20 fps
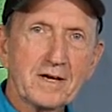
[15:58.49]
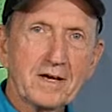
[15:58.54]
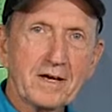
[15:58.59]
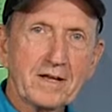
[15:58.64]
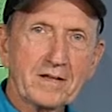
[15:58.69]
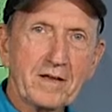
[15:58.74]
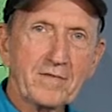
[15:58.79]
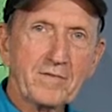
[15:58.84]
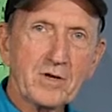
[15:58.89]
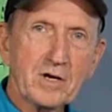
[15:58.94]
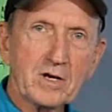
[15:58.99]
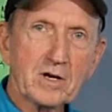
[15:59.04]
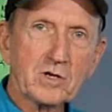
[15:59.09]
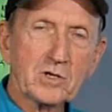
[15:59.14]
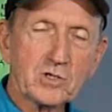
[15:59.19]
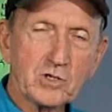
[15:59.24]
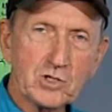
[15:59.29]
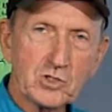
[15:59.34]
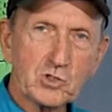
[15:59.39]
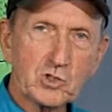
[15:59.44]
and they've done a
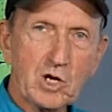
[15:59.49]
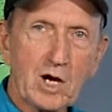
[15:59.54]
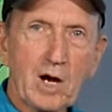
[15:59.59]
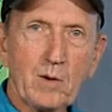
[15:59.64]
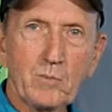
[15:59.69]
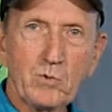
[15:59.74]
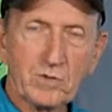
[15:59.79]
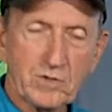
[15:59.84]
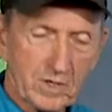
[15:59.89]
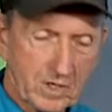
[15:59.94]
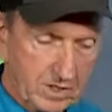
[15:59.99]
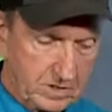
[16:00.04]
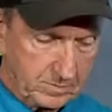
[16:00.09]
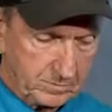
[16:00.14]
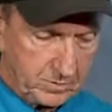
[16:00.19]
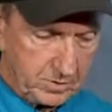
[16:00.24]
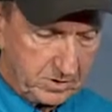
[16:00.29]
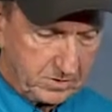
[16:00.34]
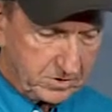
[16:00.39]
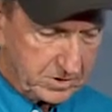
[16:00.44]
good job with this
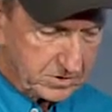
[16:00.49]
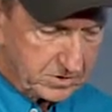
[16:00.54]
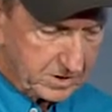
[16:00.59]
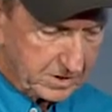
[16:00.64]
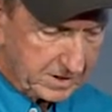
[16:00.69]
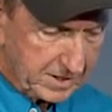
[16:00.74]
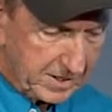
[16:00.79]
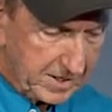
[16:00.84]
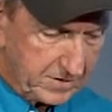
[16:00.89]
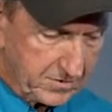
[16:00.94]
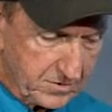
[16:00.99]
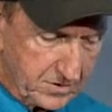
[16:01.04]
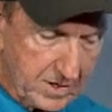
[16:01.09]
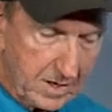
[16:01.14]
and put this together.